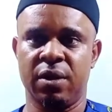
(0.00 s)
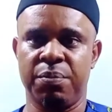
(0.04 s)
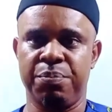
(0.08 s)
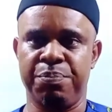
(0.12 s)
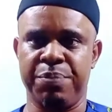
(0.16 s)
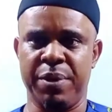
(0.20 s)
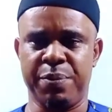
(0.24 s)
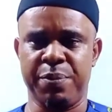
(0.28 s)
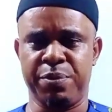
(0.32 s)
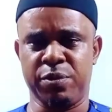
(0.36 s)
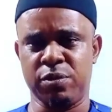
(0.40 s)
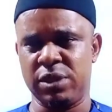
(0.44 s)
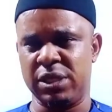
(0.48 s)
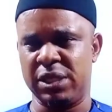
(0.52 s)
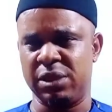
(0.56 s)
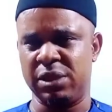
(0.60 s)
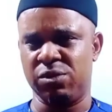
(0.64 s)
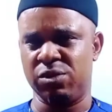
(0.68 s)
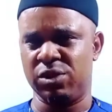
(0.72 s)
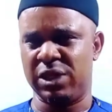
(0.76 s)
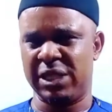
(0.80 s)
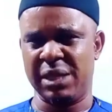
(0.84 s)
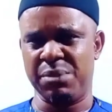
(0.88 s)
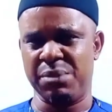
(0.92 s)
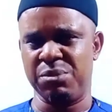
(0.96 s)
People
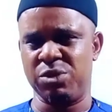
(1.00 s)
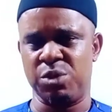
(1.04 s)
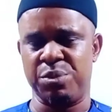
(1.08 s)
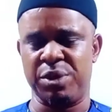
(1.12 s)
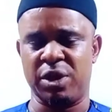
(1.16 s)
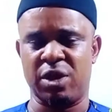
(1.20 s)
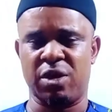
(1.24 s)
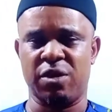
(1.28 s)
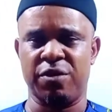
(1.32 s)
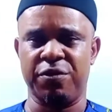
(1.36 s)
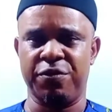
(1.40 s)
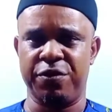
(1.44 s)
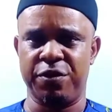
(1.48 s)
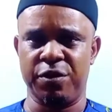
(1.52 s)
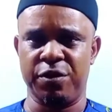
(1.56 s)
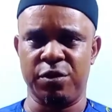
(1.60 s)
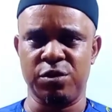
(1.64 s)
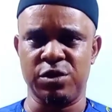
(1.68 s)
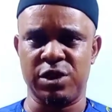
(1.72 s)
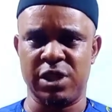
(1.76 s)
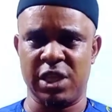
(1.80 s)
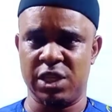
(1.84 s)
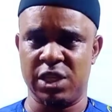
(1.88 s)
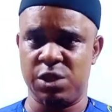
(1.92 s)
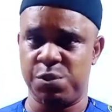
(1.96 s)
seem to be
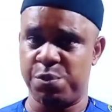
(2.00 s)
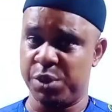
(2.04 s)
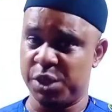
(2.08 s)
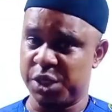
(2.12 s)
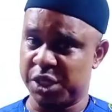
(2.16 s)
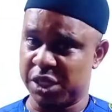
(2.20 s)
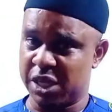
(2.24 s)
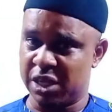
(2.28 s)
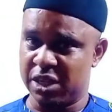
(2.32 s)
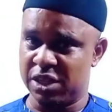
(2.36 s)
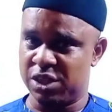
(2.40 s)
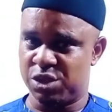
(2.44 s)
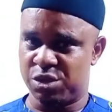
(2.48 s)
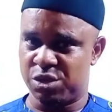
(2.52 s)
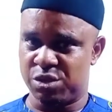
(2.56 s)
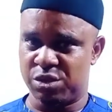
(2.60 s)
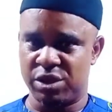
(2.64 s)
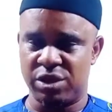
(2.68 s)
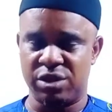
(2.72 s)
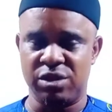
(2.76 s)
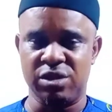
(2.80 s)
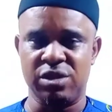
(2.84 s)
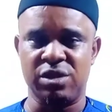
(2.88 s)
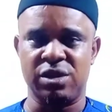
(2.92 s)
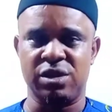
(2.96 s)
confused, especially
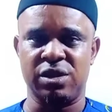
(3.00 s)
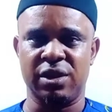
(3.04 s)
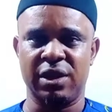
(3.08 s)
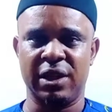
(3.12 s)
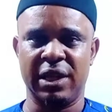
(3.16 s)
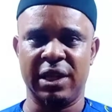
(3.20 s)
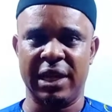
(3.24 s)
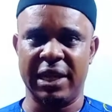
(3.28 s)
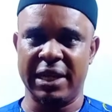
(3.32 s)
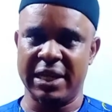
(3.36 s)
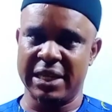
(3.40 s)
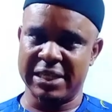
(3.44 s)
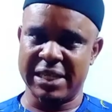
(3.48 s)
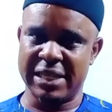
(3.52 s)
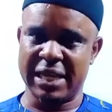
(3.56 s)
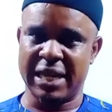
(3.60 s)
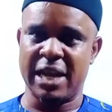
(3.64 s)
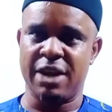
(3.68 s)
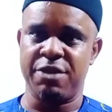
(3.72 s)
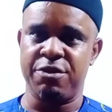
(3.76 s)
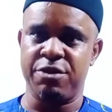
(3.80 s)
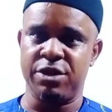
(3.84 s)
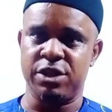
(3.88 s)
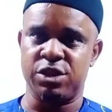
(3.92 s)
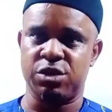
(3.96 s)
students in the
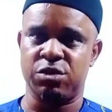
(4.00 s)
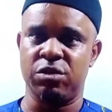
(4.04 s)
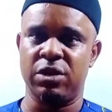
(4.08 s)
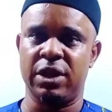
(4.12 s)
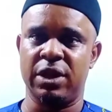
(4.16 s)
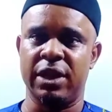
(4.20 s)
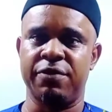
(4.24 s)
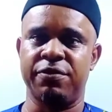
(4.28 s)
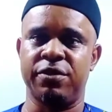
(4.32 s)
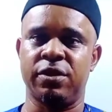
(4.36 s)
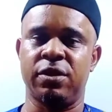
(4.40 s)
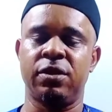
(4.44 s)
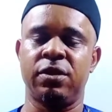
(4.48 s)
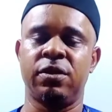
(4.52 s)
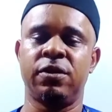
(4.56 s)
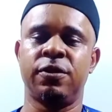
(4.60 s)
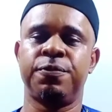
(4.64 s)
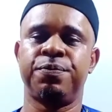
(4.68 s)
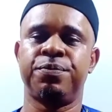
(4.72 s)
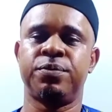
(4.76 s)
secondary school level.